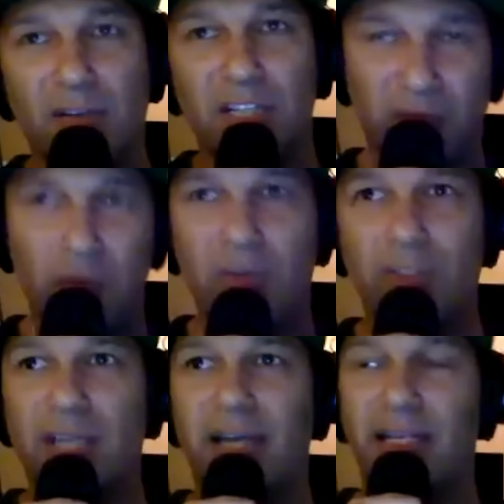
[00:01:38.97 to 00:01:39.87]
Chris's
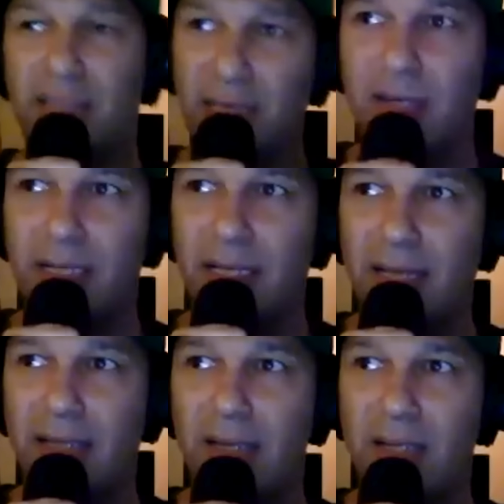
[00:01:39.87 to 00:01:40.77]
vocals and his lyrics,
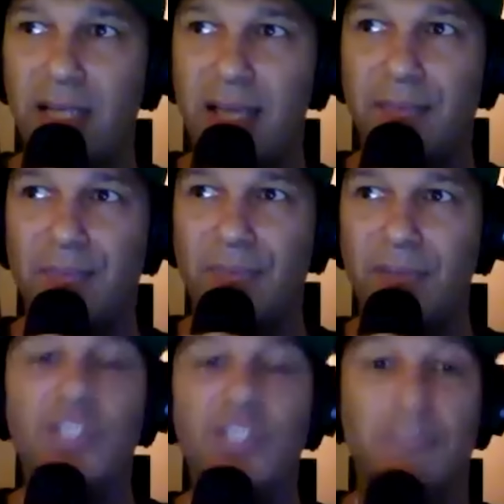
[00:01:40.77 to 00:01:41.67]
that there's a
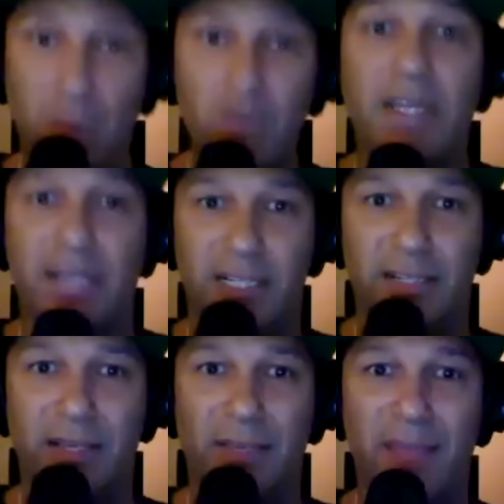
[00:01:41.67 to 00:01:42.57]
spookiness
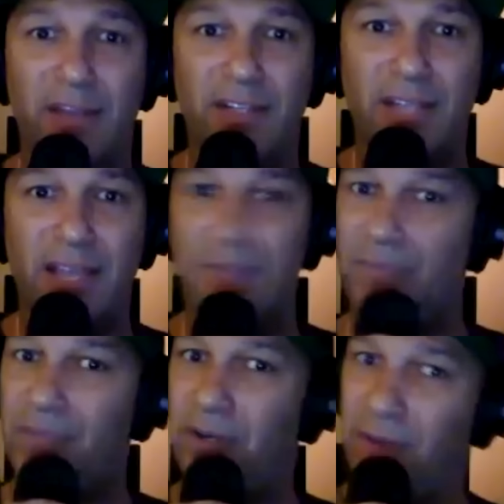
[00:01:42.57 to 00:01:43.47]
to them, and there's a
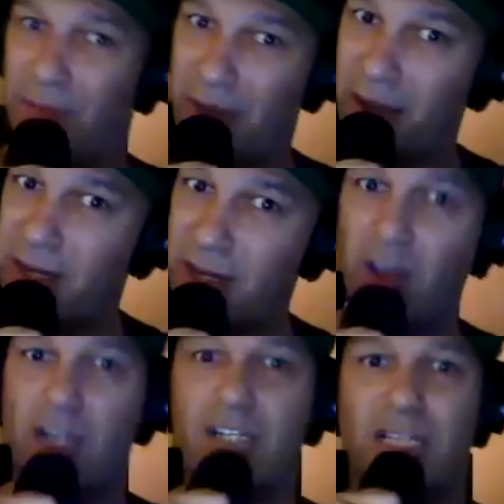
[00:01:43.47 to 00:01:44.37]
sort of a
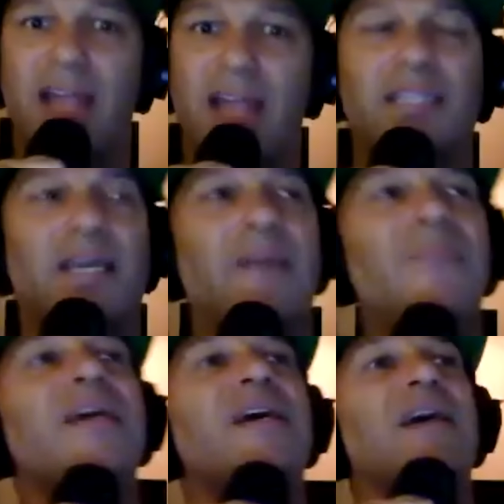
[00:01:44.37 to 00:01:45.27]
darker side to them.
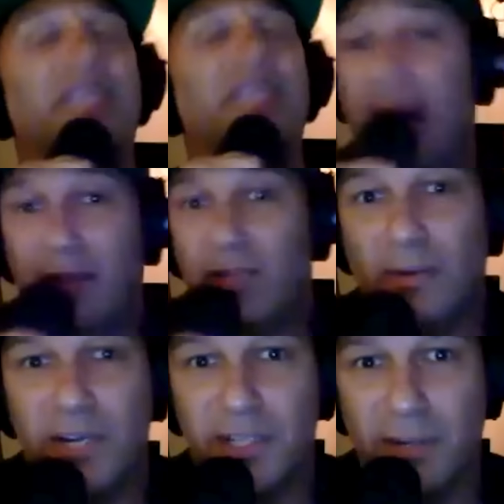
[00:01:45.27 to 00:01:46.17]
And so I don't really
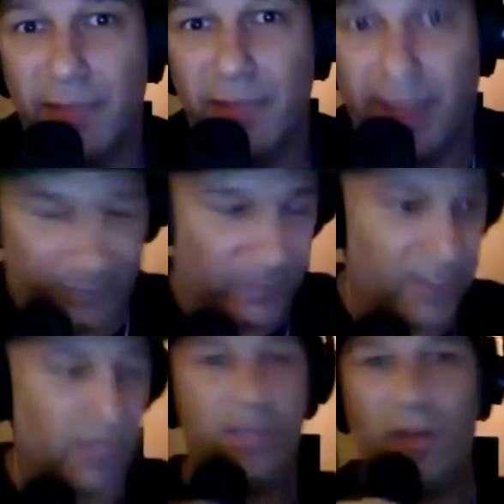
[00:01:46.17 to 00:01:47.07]
know what he's going to be like.
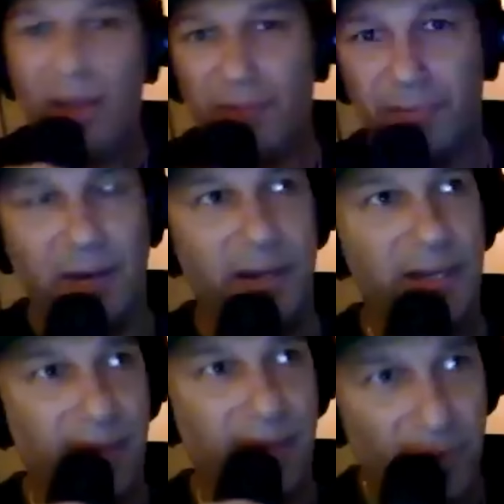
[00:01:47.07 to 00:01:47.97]
So we drive up there,
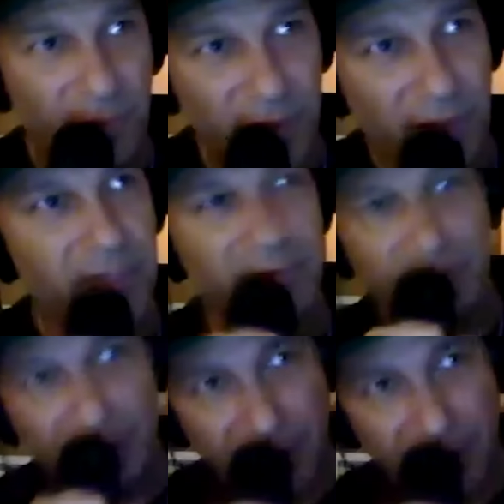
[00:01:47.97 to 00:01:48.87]
and we're, you know, it's
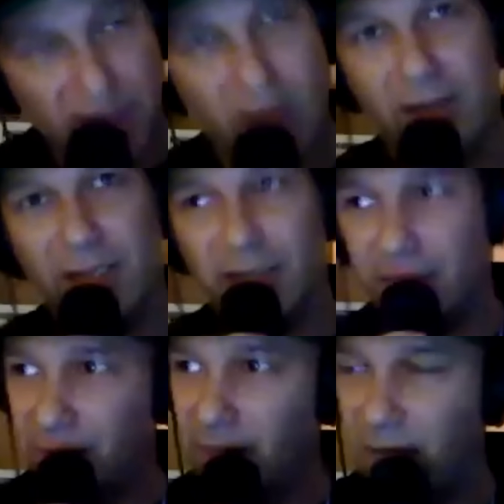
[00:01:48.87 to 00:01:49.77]
in the darkening,
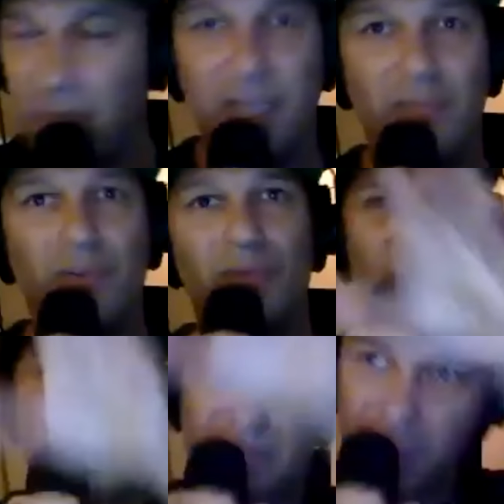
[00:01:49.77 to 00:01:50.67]
it's dusk, and we're
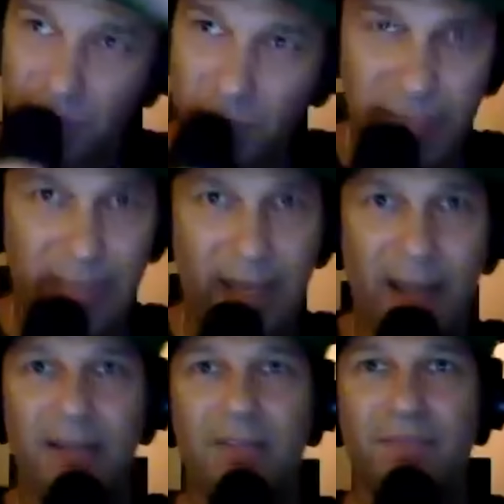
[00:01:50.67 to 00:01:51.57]
kind of these
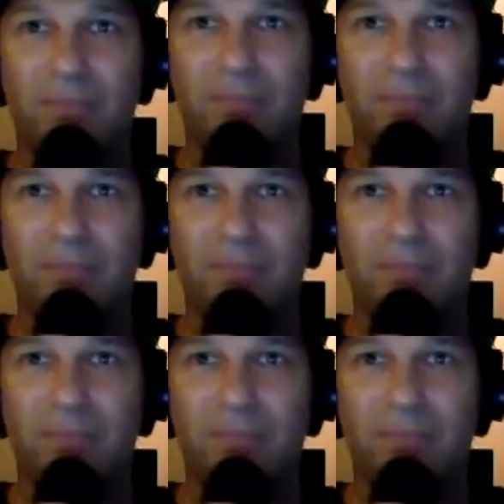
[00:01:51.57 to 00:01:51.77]
tree-lined